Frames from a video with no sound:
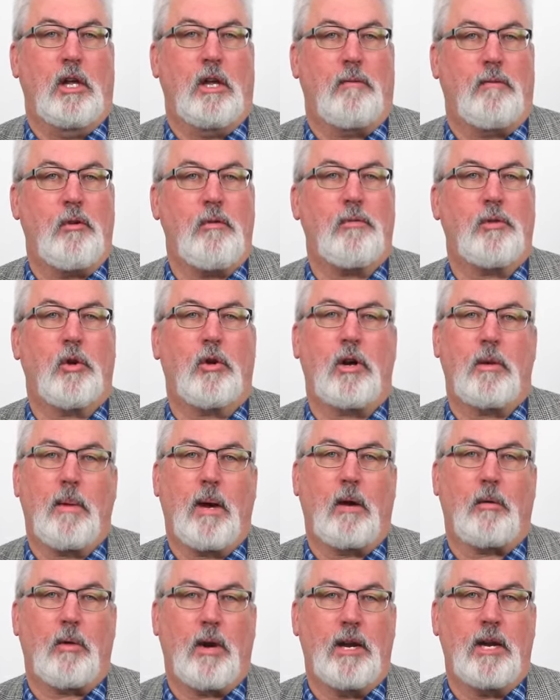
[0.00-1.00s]
If you've thought
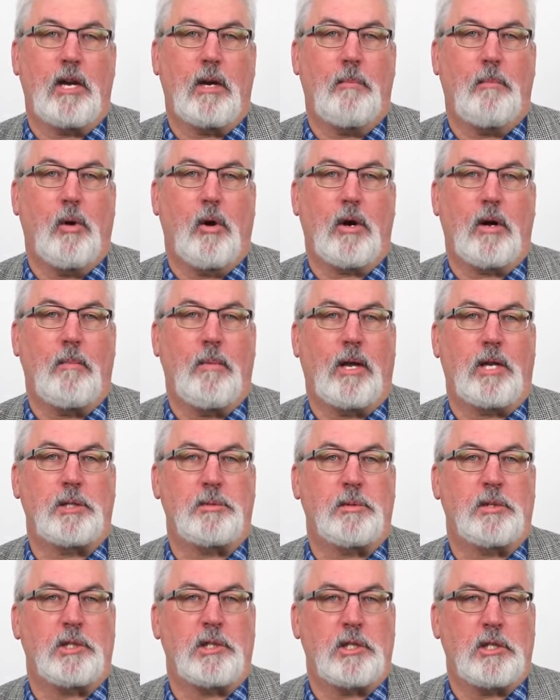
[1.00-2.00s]
about writing a book about a
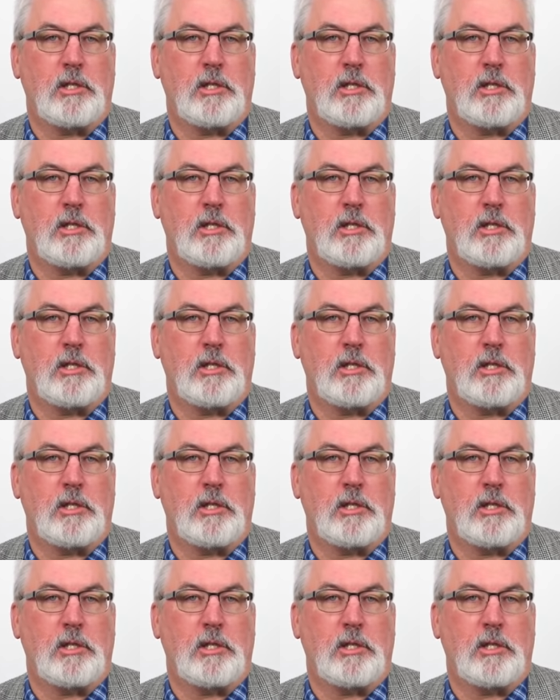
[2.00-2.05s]
sp